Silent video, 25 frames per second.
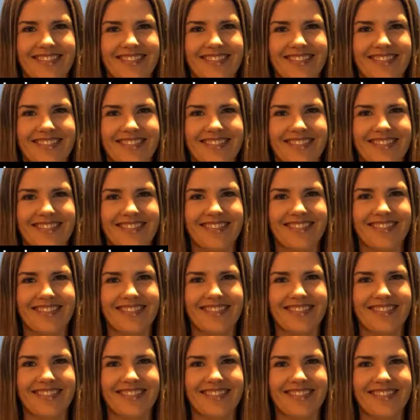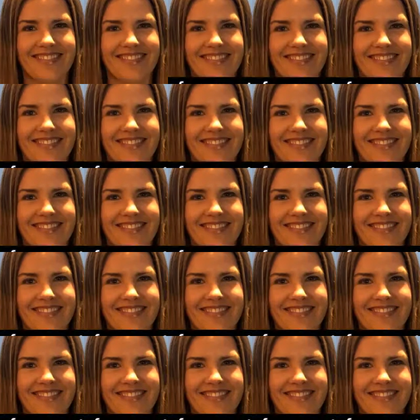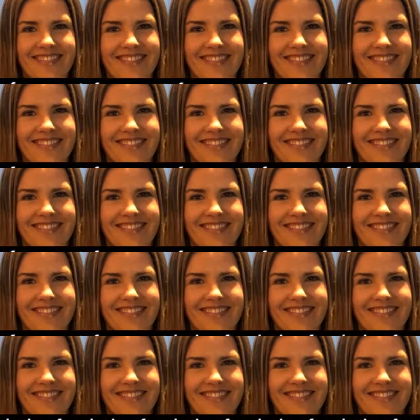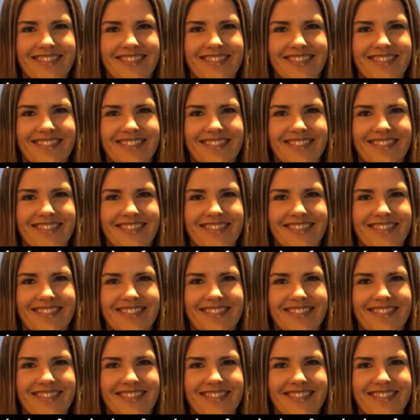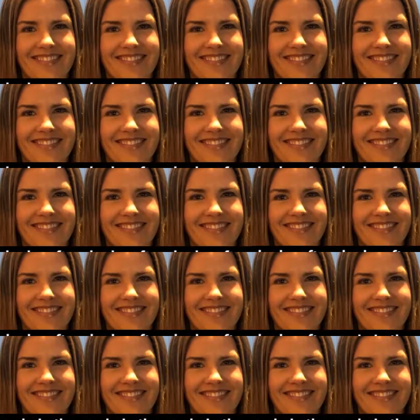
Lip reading: The person shown says nothing.